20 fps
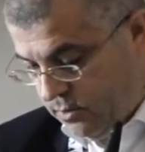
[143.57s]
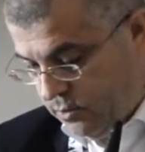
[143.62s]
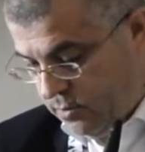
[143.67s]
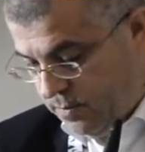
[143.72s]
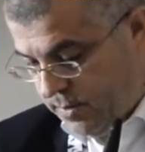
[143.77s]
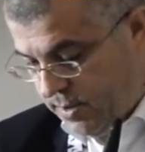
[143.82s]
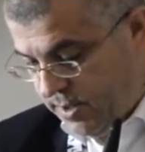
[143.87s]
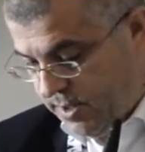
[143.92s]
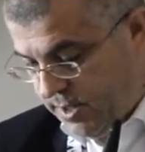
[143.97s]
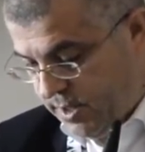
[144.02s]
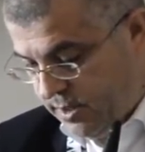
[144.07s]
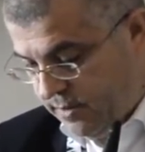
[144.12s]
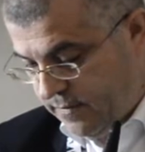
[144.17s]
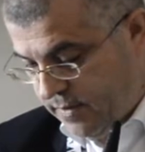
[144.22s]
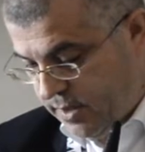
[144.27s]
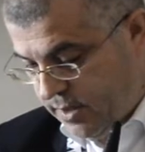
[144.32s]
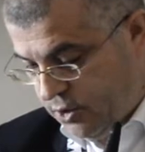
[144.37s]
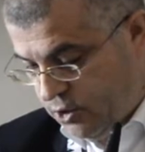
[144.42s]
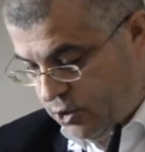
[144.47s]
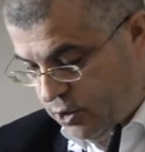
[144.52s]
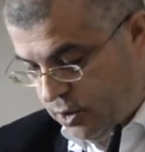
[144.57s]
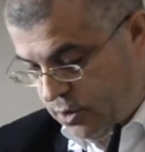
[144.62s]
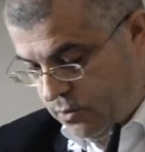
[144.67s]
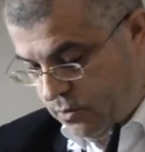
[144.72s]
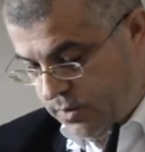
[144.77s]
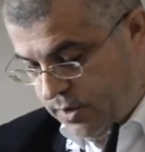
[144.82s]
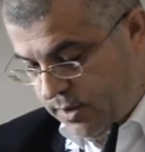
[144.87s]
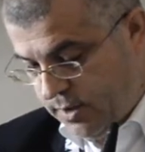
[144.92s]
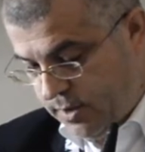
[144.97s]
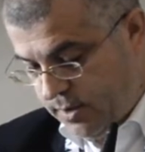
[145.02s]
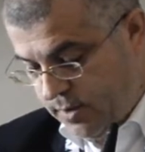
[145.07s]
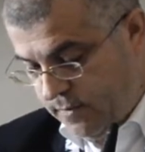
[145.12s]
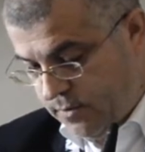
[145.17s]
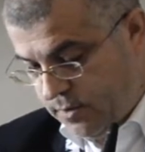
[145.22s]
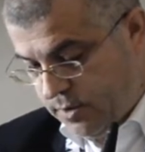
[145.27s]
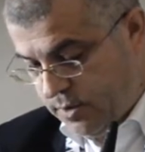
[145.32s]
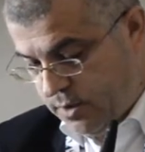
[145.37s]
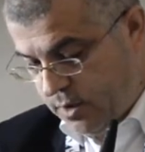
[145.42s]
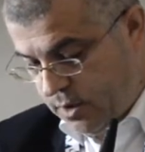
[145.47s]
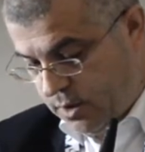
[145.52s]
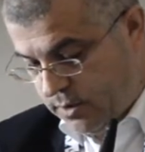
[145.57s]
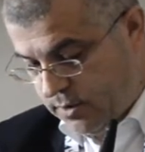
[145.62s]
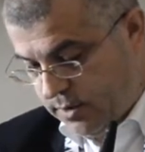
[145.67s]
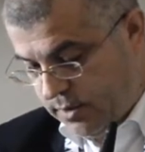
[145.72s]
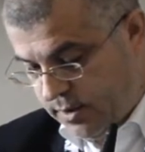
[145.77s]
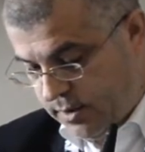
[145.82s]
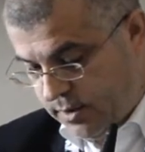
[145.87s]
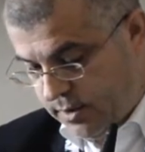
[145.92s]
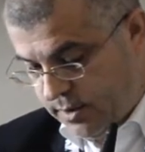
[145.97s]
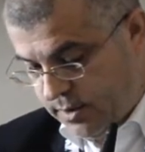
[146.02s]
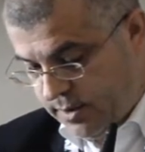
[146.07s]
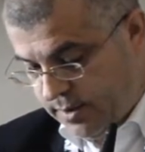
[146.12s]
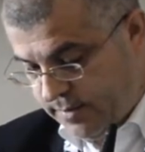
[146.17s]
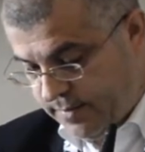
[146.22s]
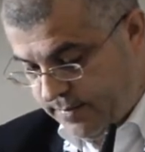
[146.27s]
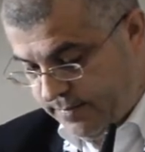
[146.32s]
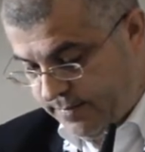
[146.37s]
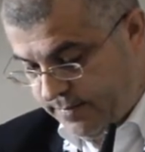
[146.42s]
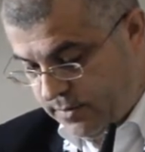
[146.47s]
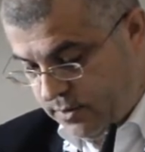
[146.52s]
to preserve and show that he was orthodox,